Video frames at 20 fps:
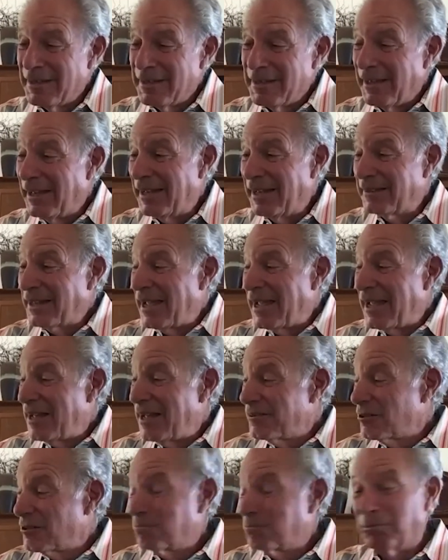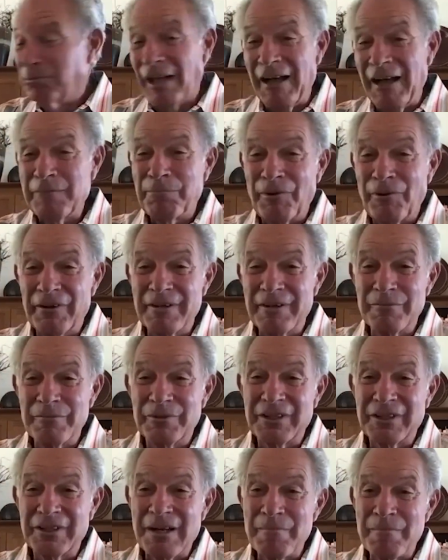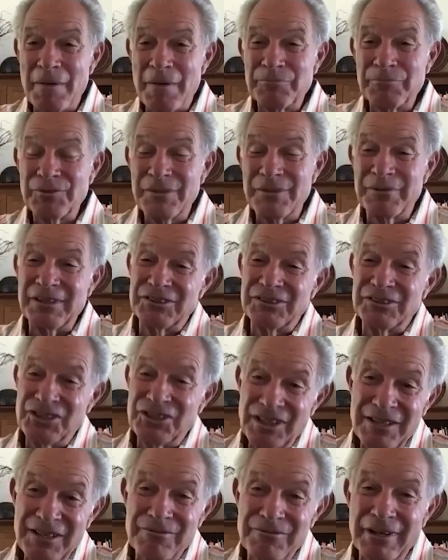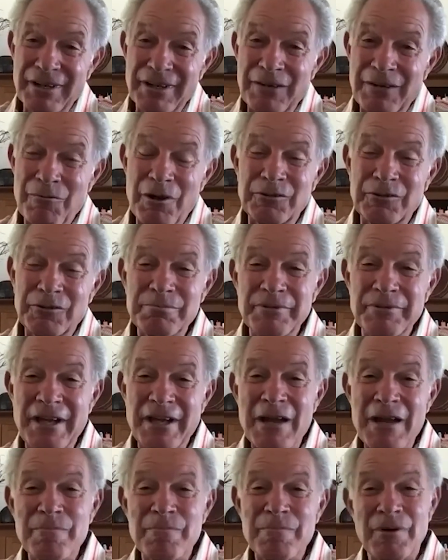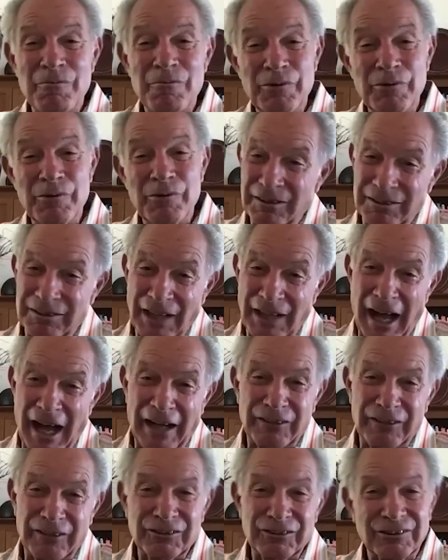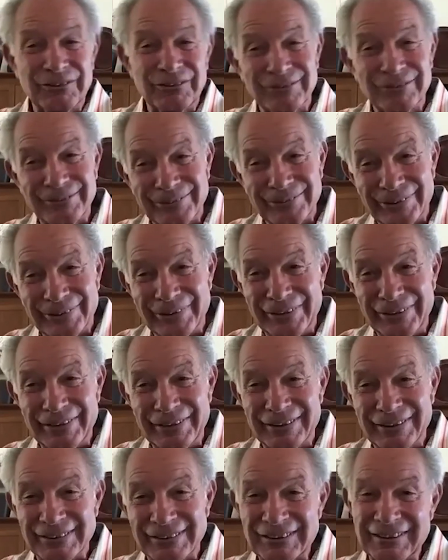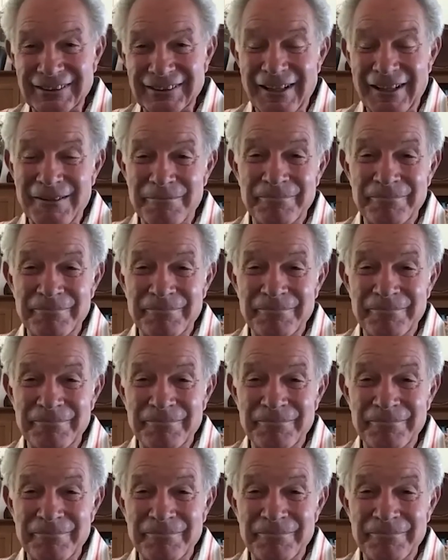And they had this block party, and would come up to you, well, gee, Rick, welcome to the neighborhood. What do you do for a living? They expect doctor, lawyer, something.